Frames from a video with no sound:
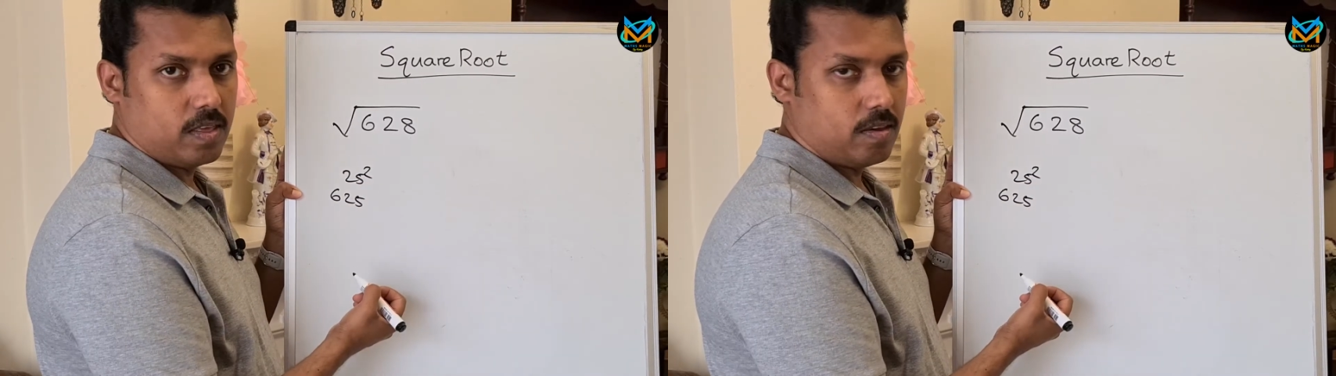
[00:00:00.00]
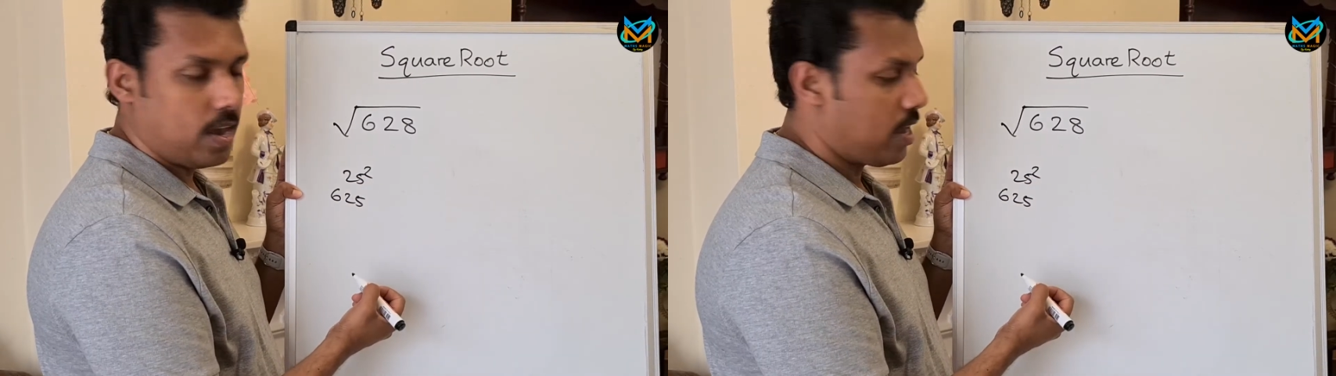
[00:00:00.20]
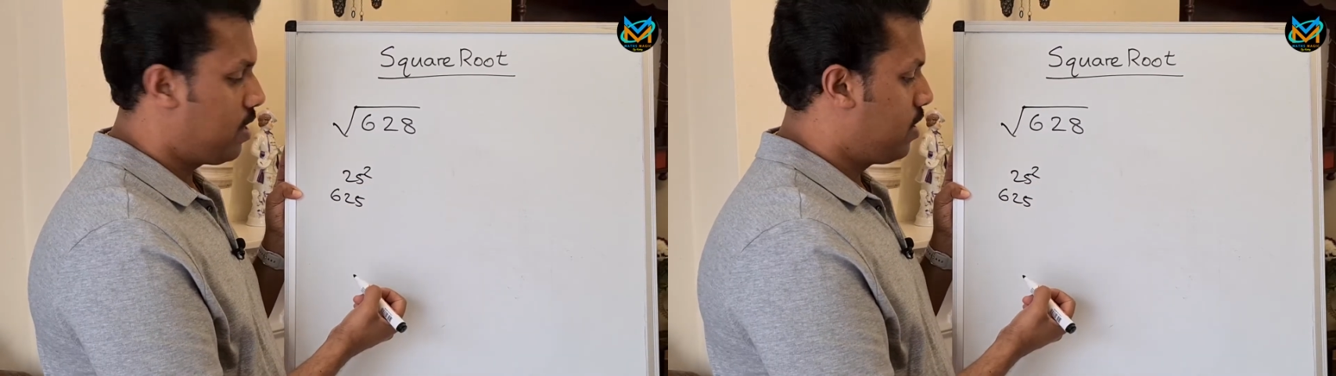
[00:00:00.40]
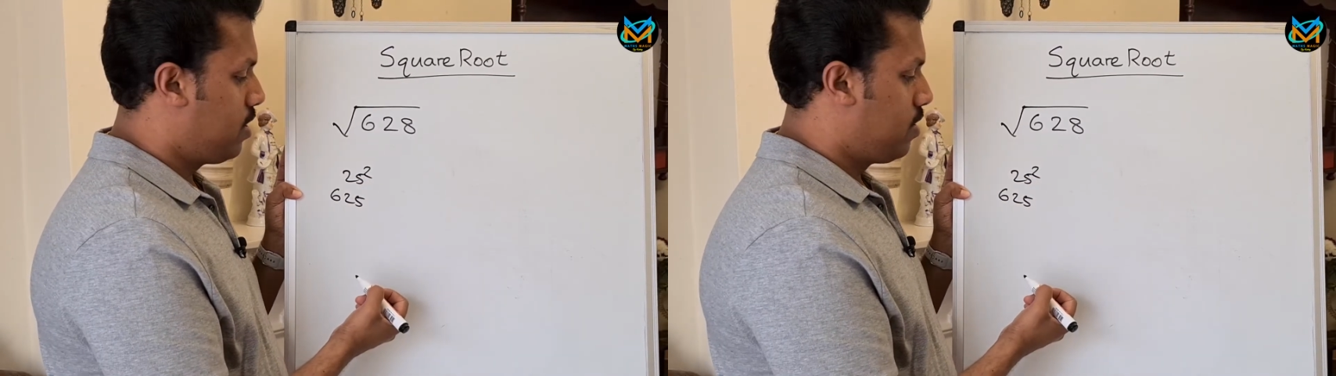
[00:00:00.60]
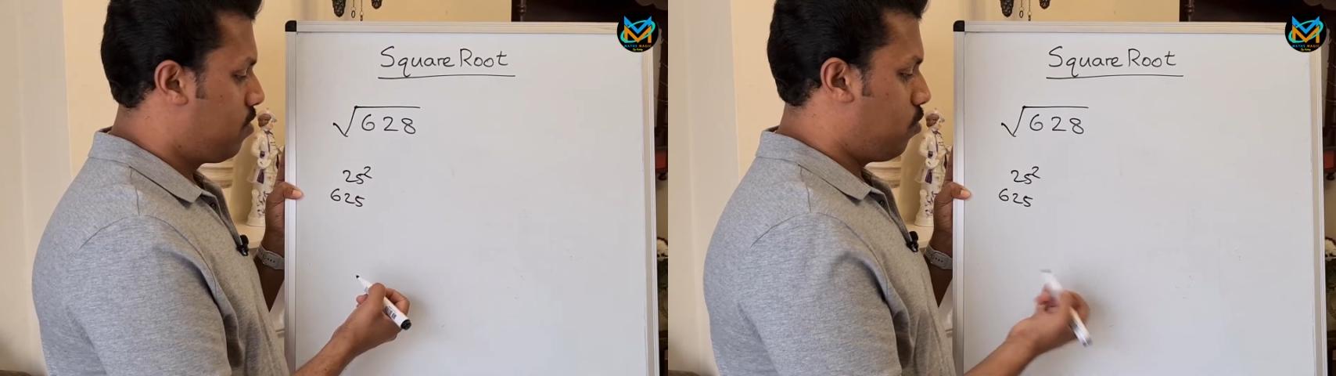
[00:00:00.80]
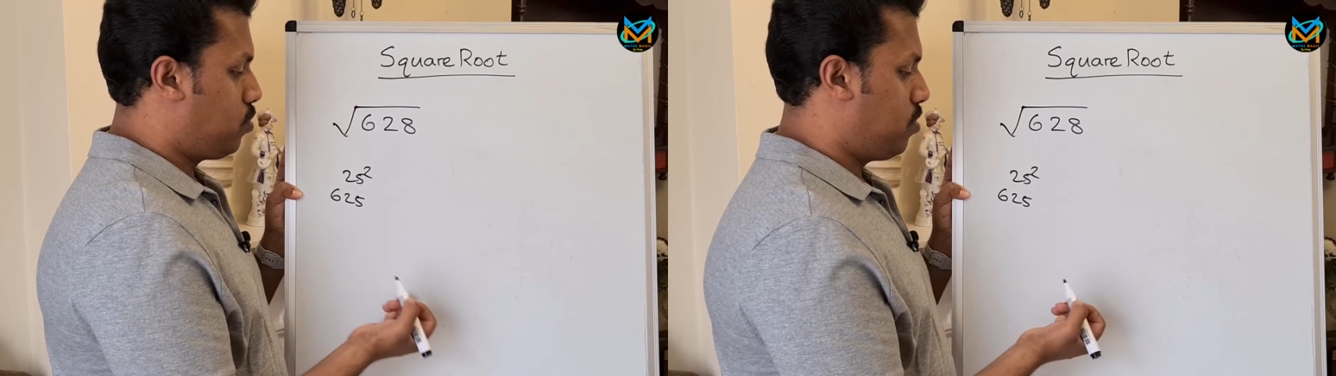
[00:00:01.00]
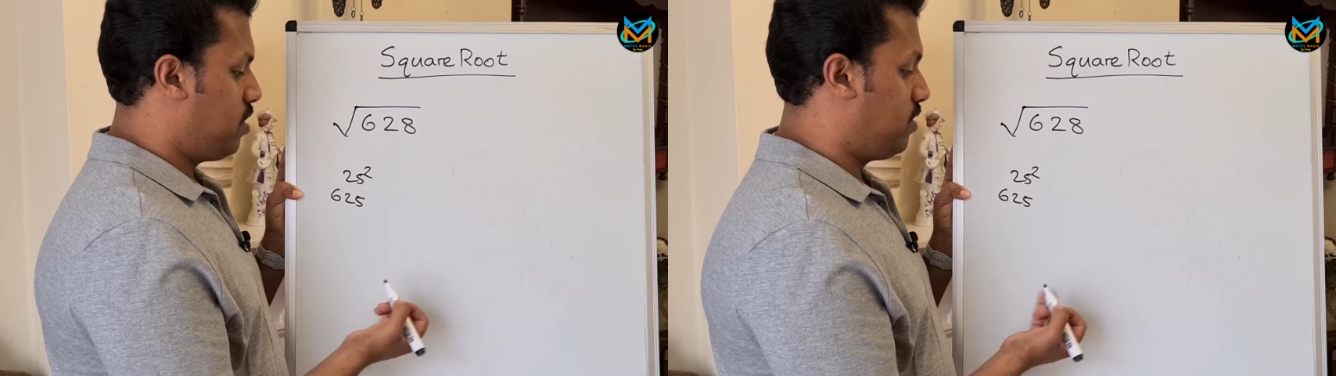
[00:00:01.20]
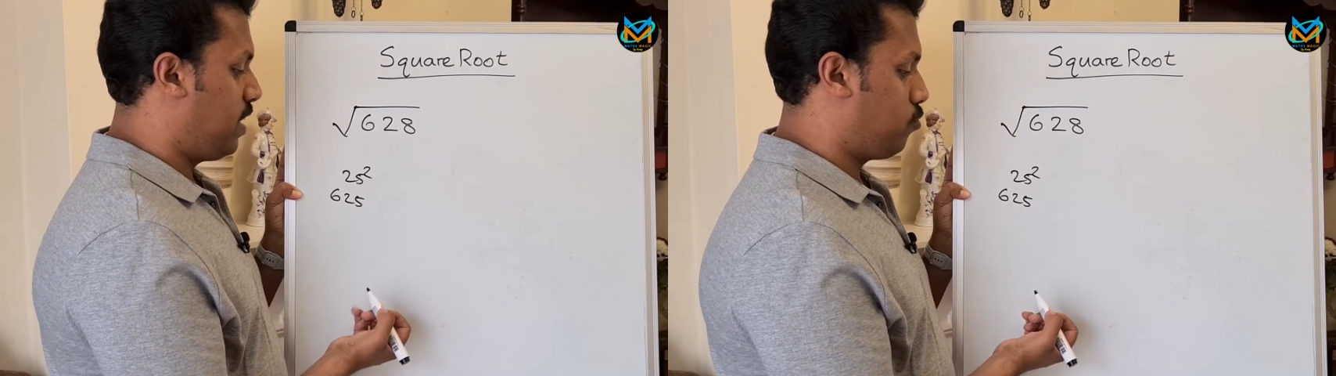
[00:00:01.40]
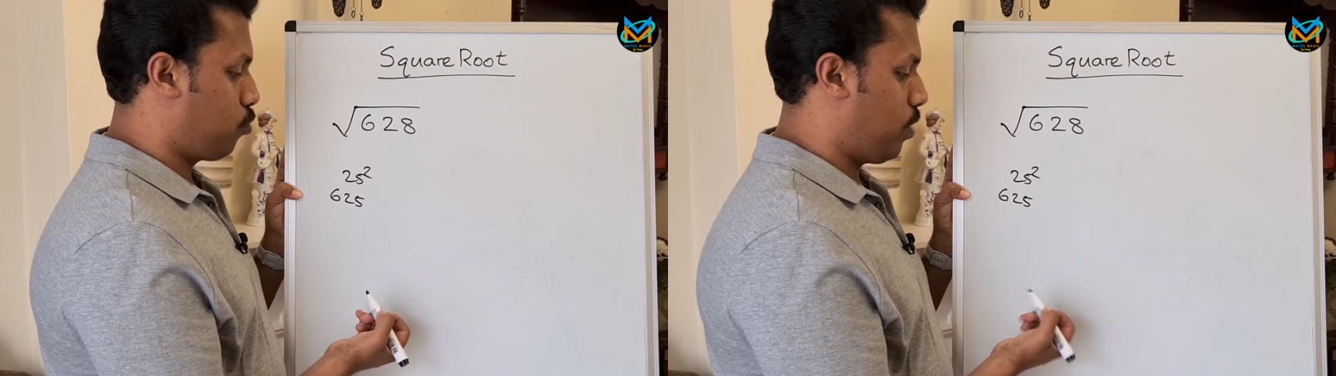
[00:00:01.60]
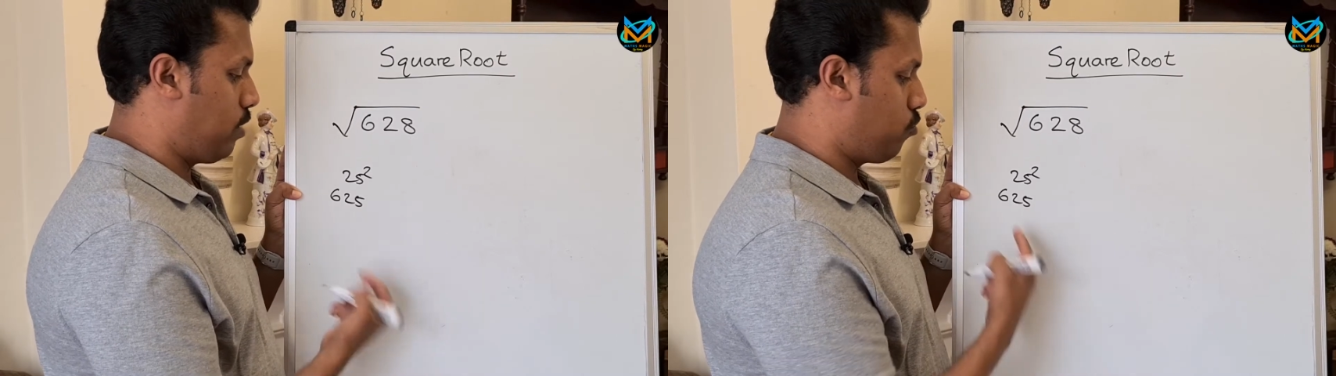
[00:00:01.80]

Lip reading: Okay, or 26 square.